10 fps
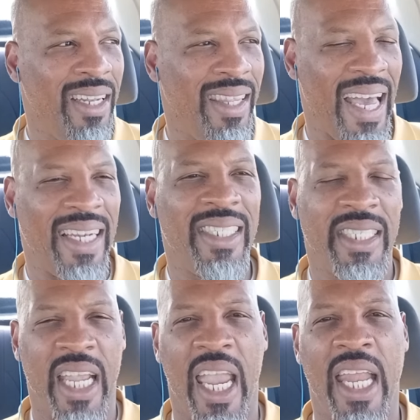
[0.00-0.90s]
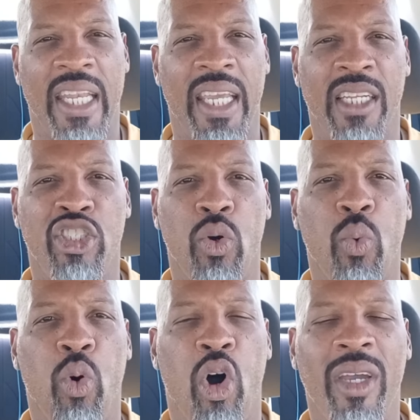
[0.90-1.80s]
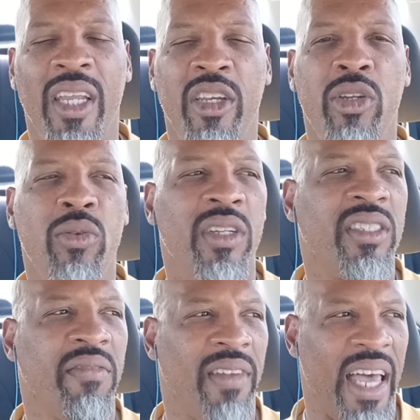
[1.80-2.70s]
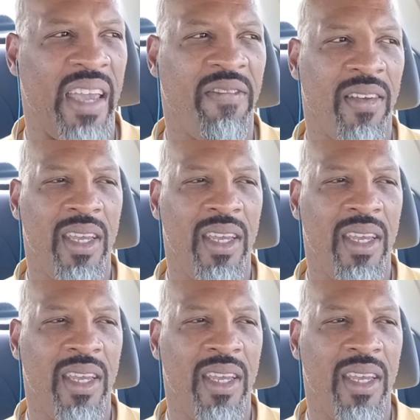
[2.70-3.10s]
that standing to walk in newness of life.